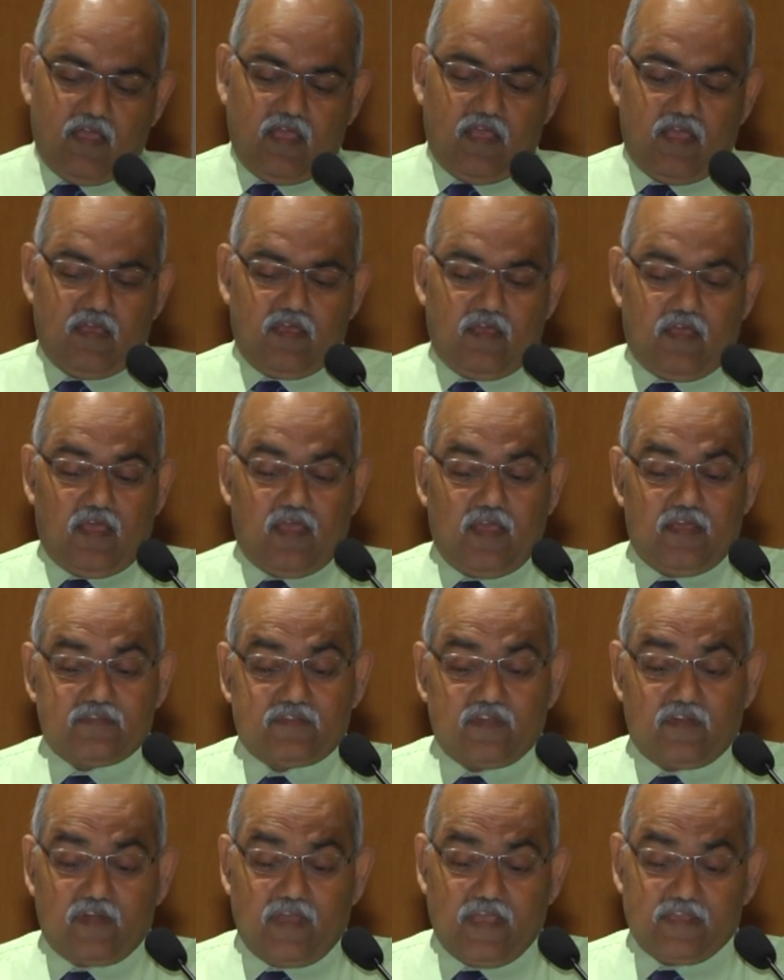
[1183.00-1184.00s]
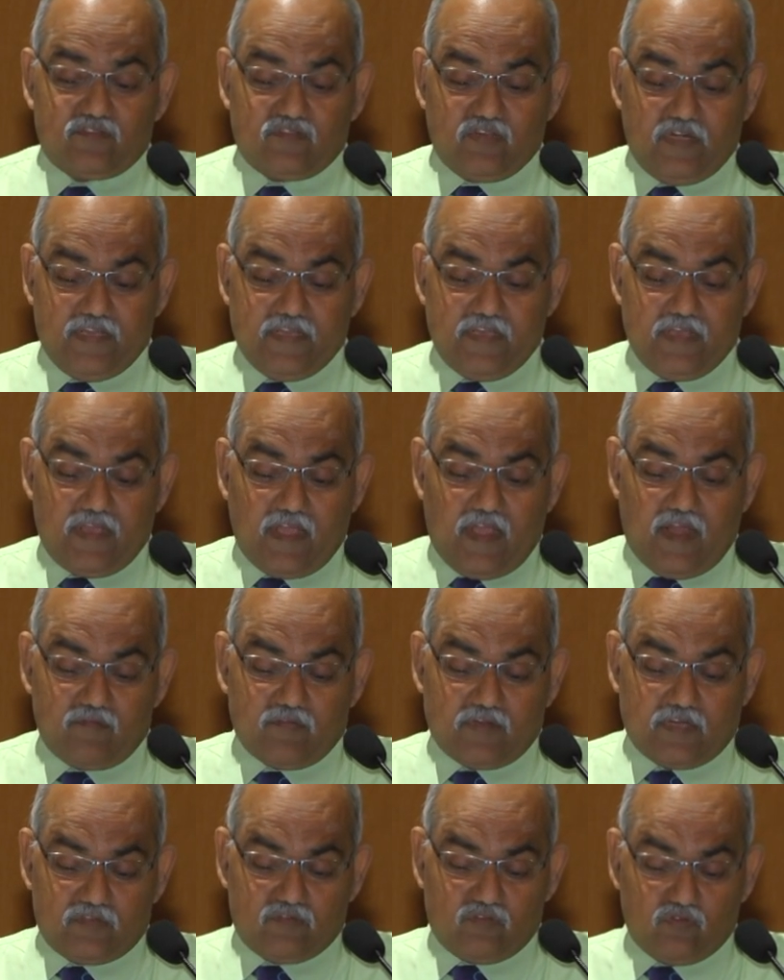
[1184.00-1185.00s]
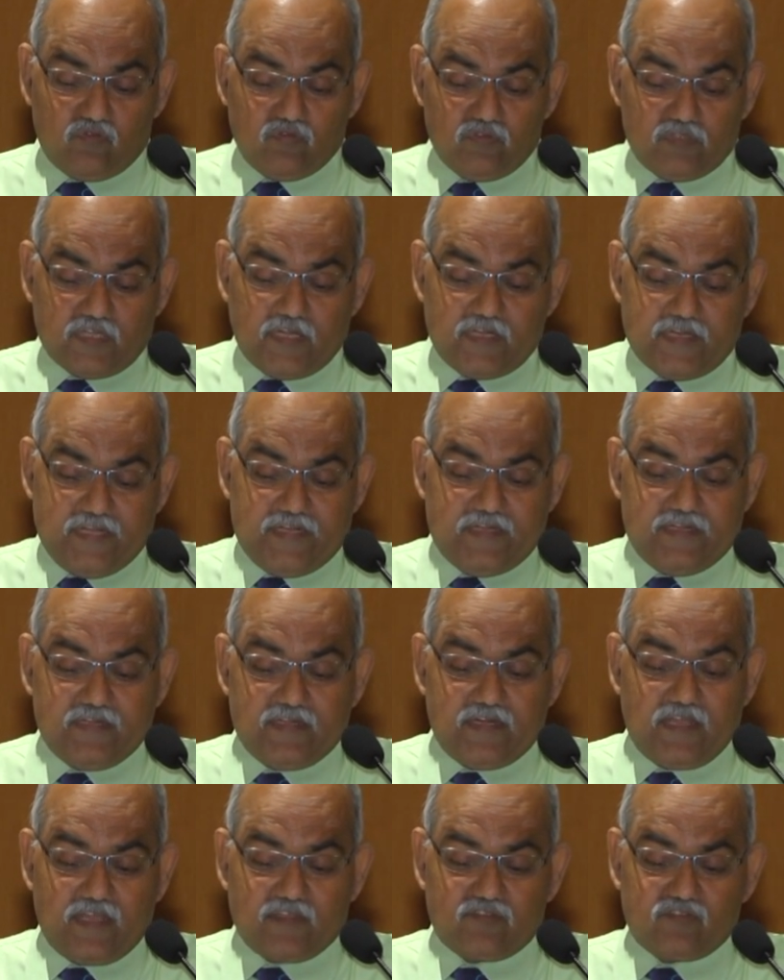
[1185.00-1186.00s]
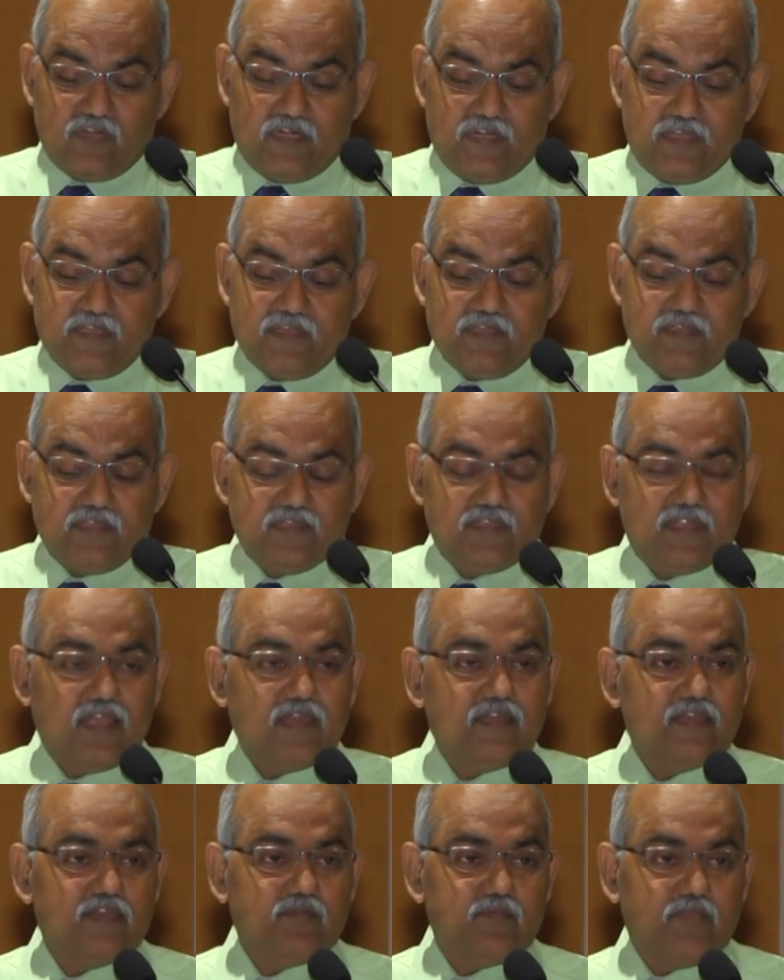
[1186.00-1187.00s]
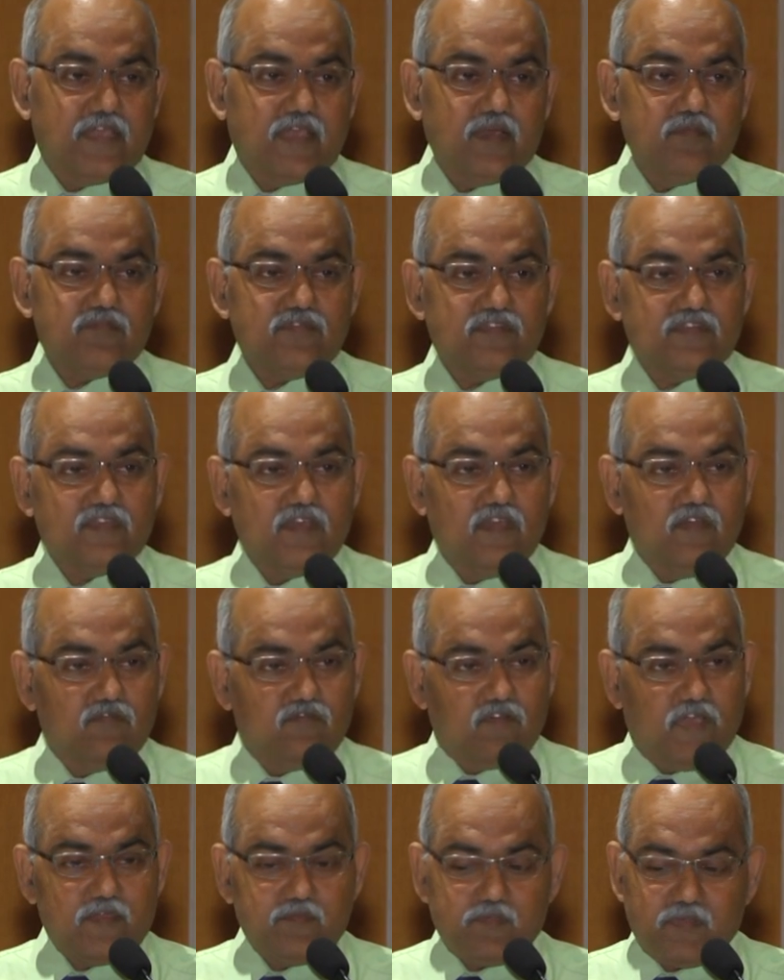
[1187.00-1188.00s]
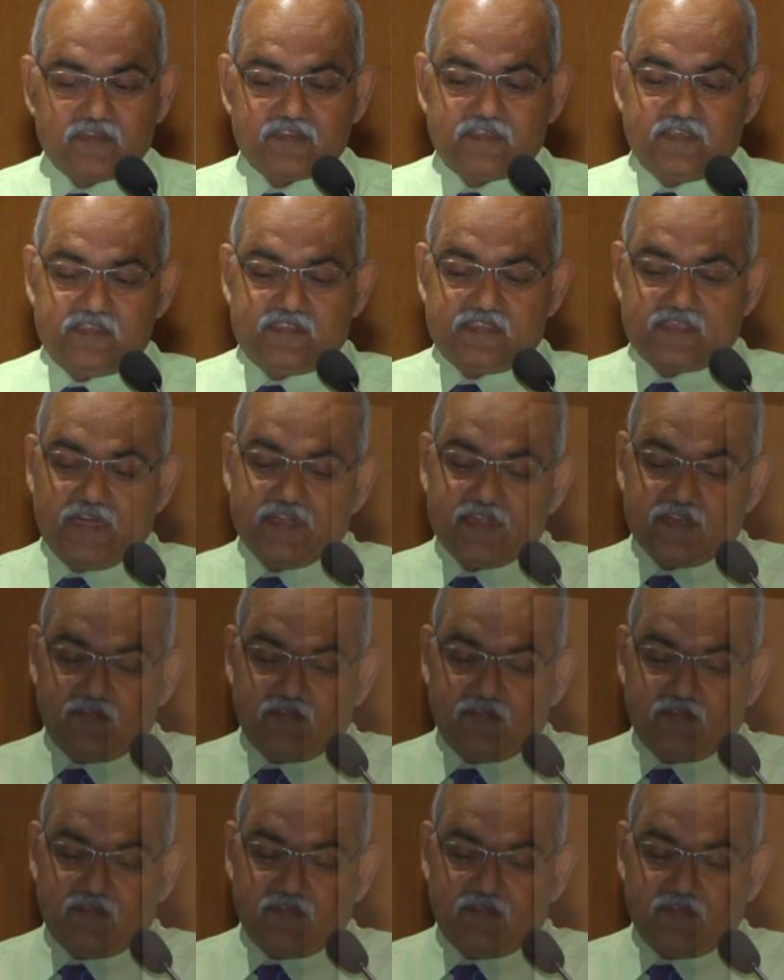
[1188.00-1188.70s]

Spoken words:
as on actually after June 13 actually, then it becomes 5% straight